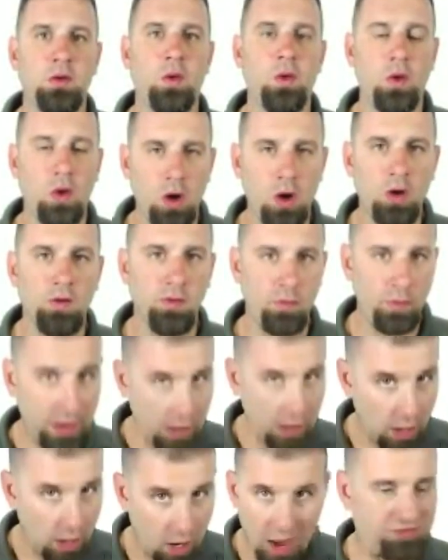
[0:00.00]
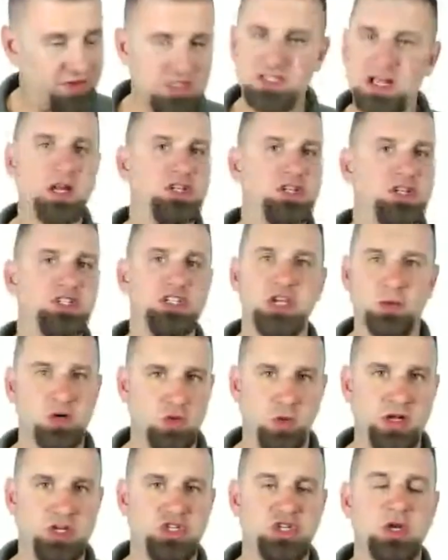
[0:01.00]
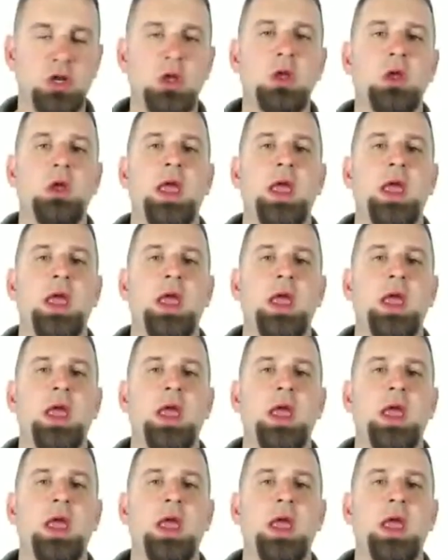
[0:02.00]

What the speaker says: or all the way off. It's not a dimmer switch.